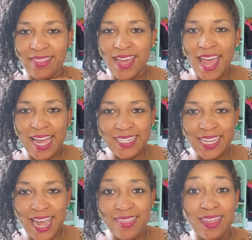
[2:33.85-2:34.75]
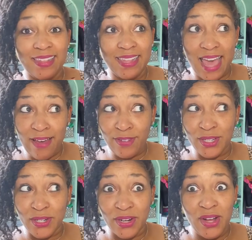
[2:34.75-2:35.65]
they actually had the
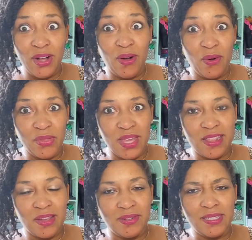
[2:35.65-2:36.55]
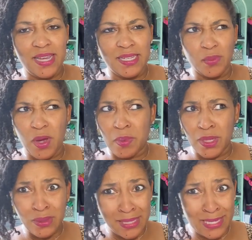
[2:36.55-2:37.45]
lavender on the clearance as well, but
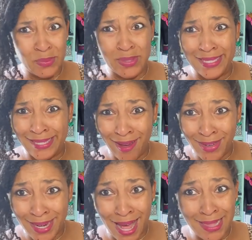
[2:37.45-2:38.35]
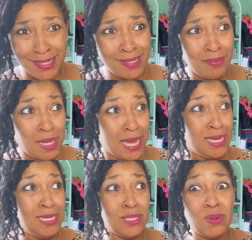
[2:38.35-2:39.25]
those things were $7. So I'm like,
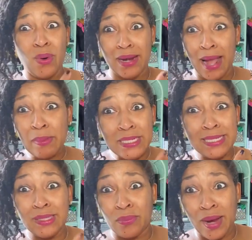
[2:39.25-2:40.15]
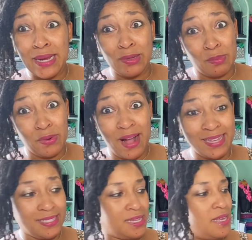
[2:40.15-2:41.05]
good Lord, how much is the regular
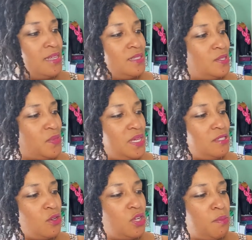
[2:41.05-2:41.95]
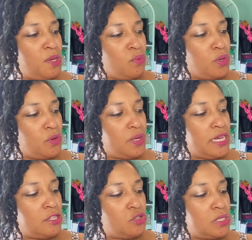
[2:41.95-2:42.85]
price? So these are gonna be real
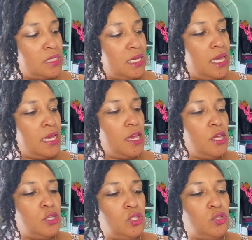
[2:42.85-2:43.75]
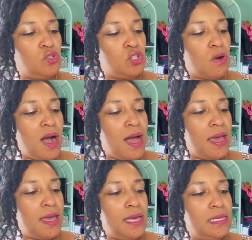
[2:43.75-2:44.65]
interesting to
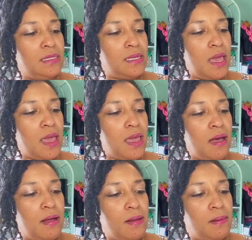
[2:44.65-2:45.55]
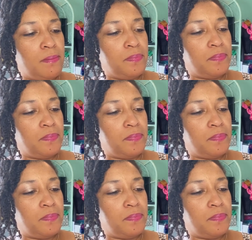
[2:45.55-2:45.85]
try. It's a um,